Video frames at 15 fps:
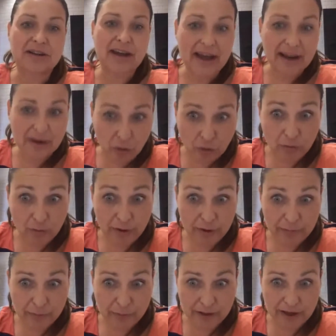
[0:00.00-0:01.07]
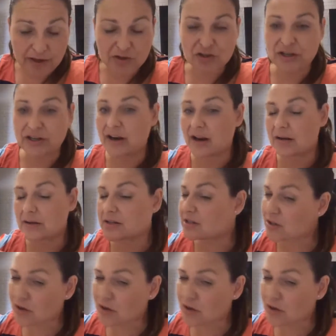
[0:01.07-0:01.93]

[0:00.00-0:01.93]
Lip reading: and hormone production, and is